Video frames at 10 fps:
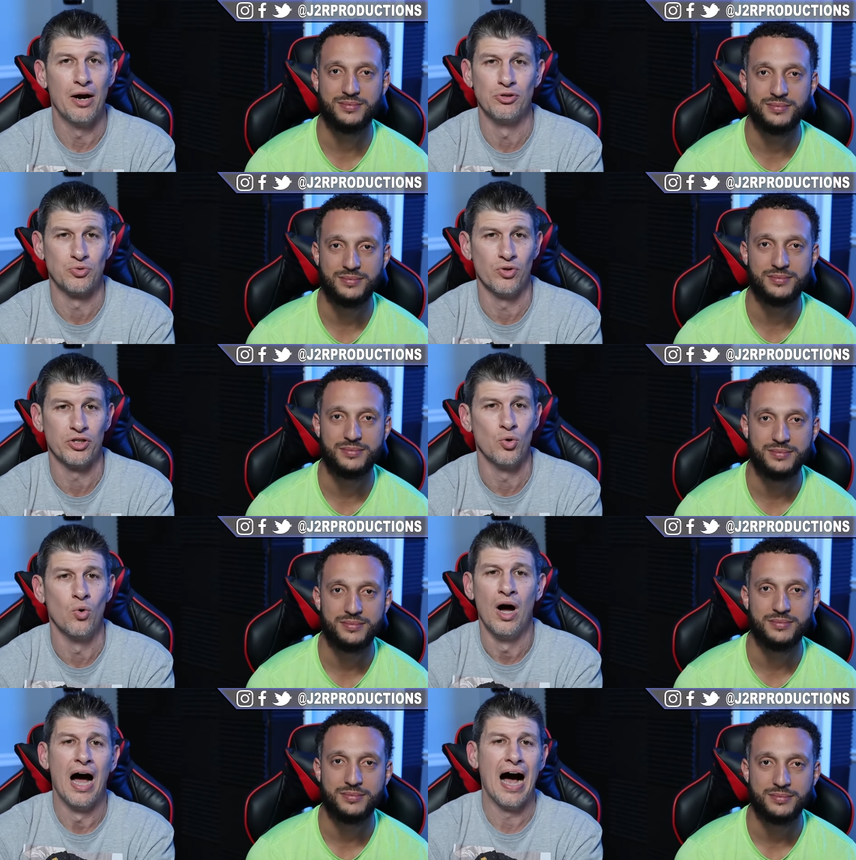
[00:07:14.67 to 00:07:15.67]
Speaker 1: It was really
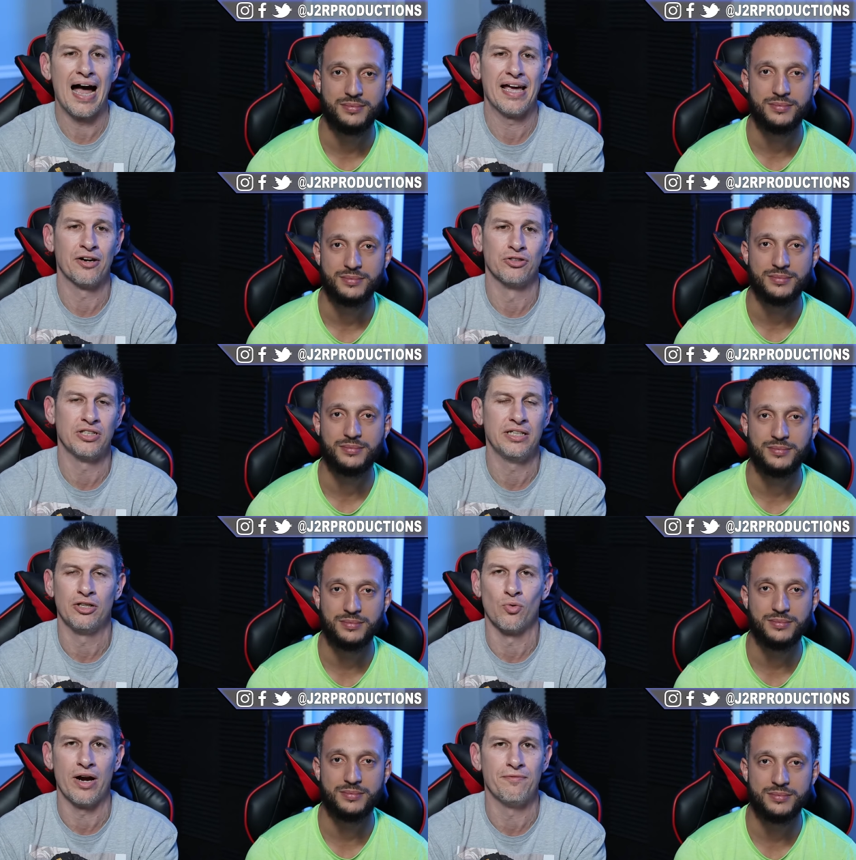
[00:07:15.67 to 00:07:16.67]
cool. High energy,
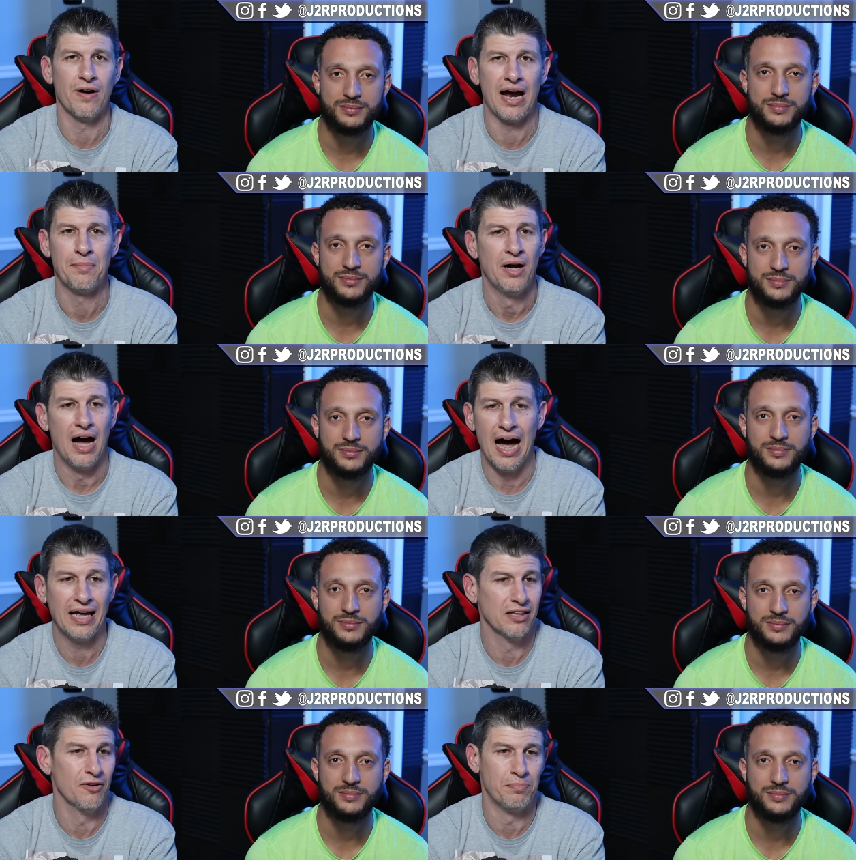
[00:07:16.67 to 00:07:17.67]
great vibe.
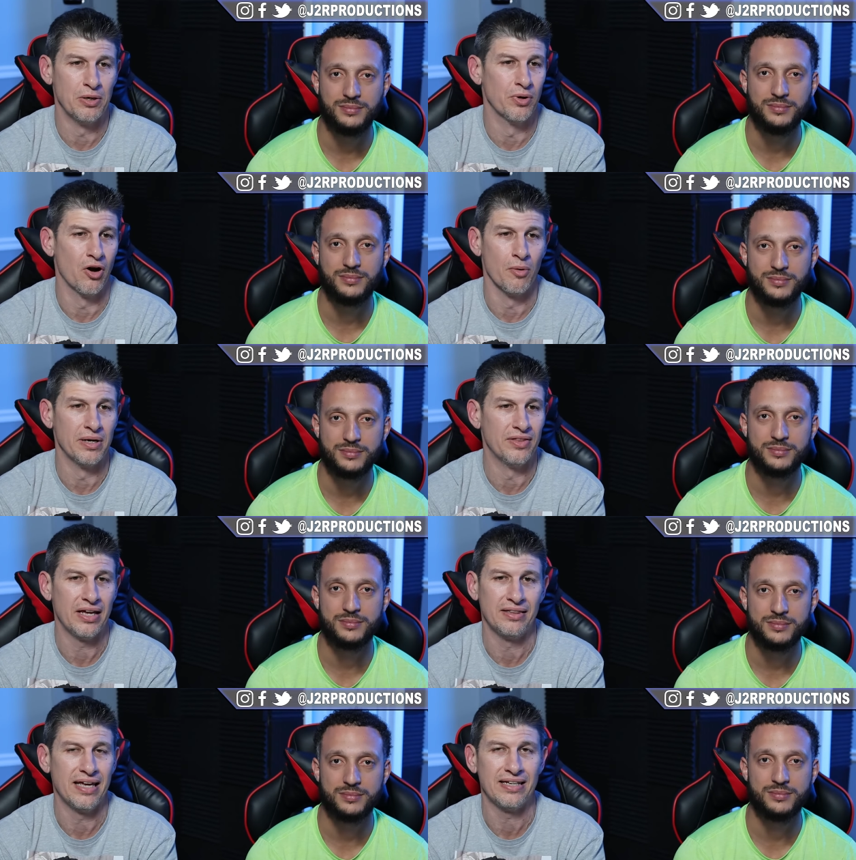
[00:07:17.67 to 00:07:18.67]
I love P1 Harmony.
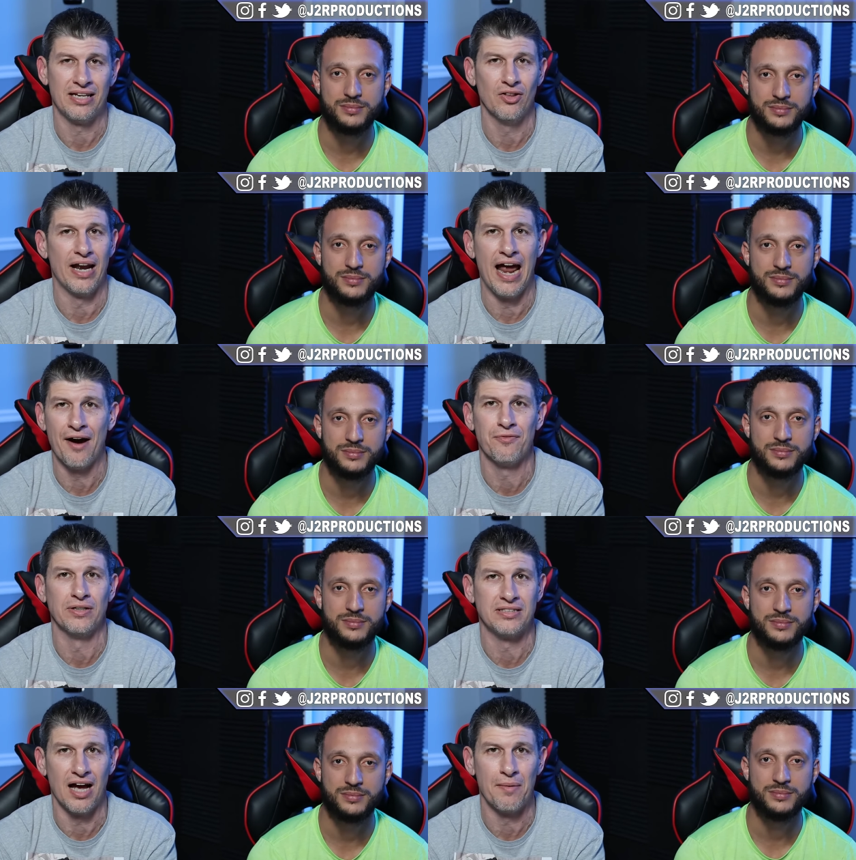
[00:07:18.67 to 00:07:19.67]
They, they kill it
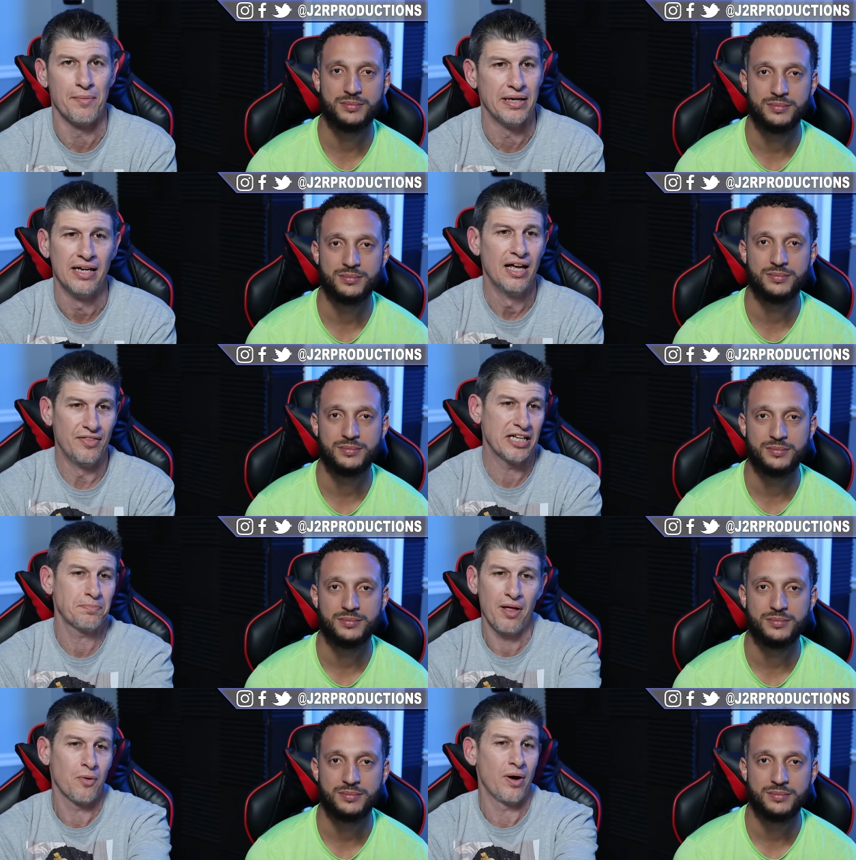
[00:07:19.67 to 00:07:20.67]
every time. I mean, that's
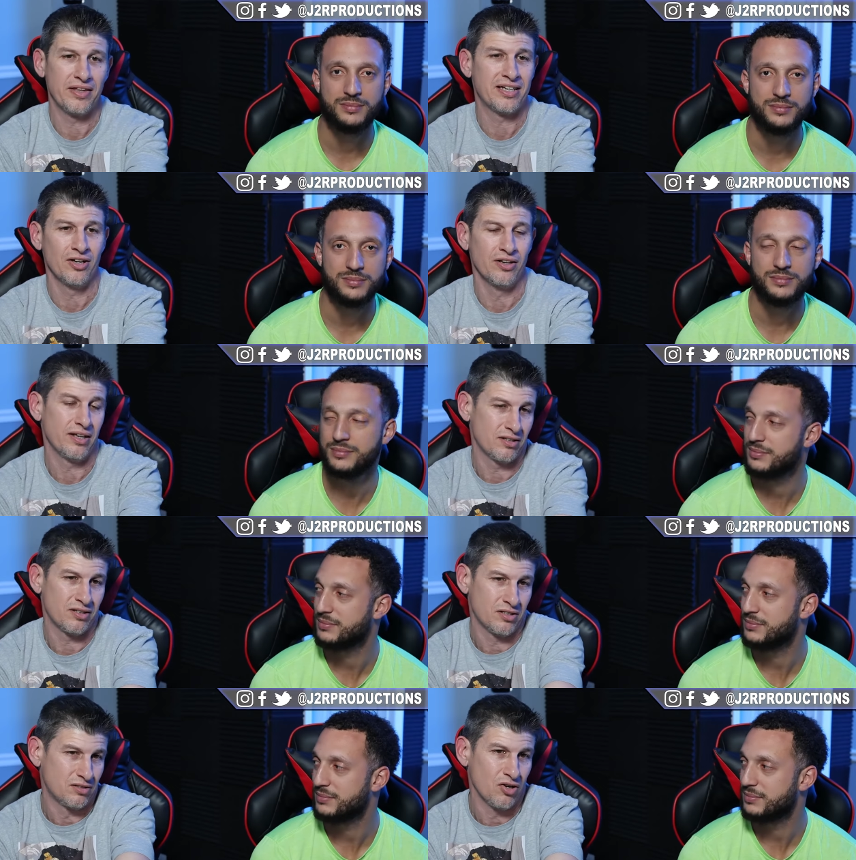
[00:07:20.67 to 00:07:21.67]
probably why they killing it,
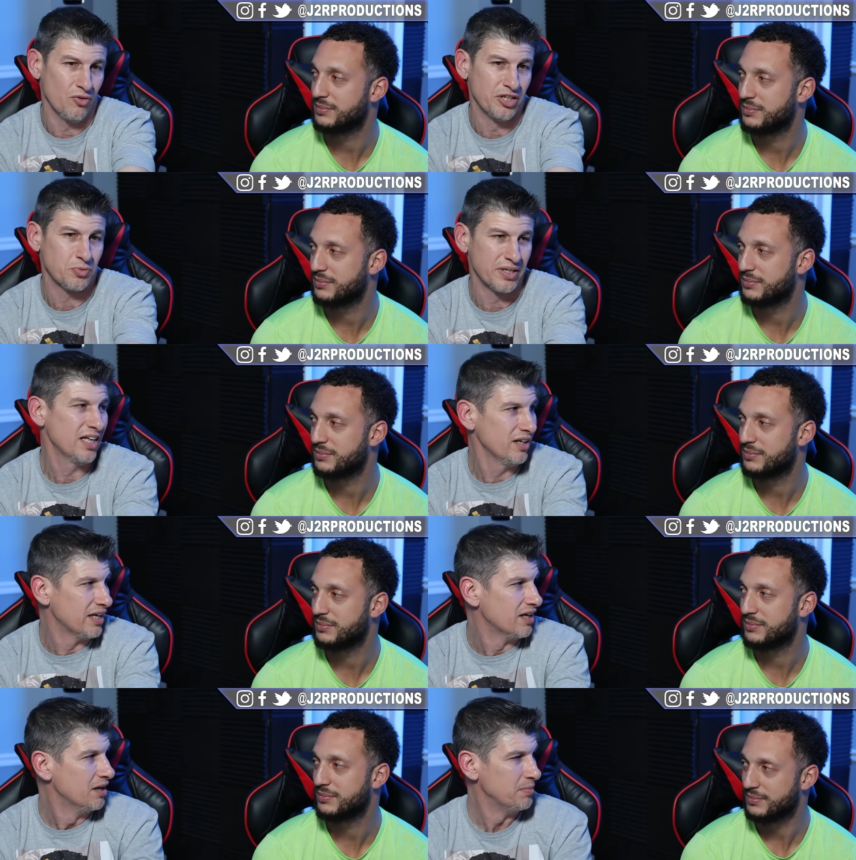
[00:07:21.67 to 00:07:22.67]
called this one killing
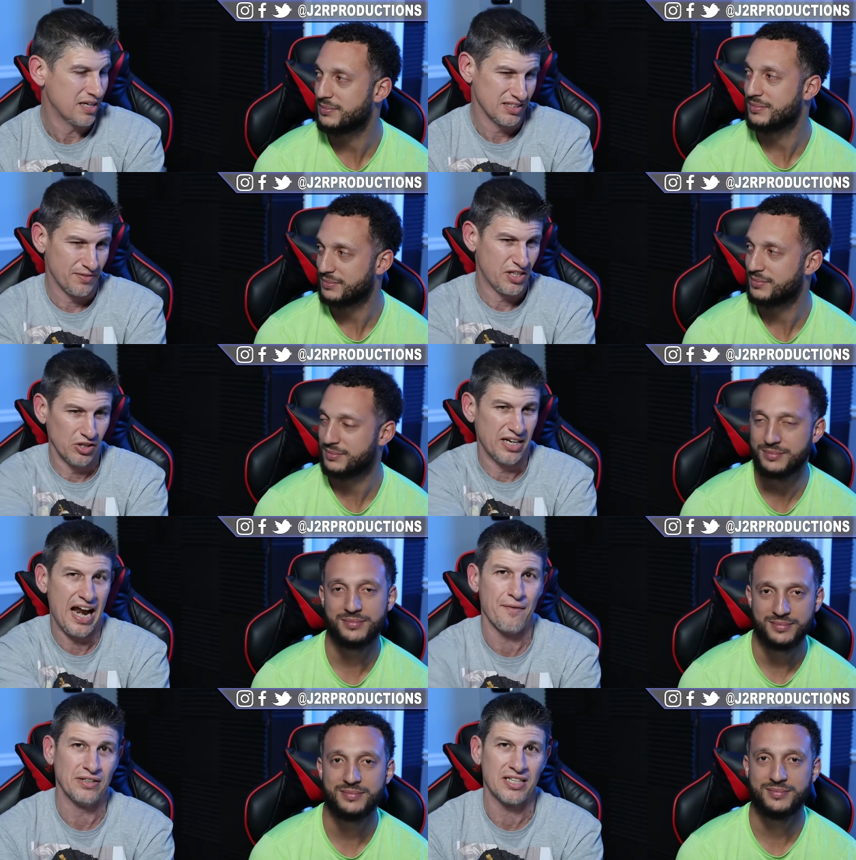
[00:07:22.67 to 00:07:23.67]
it, because they've killed
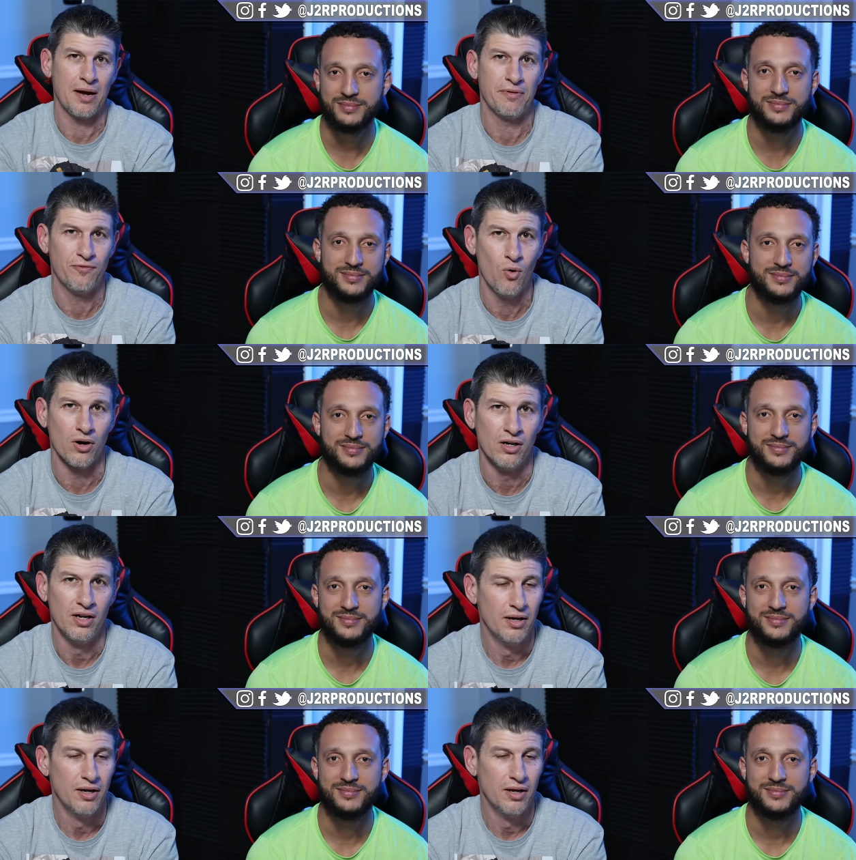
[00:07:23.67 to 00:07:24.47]
it every time before.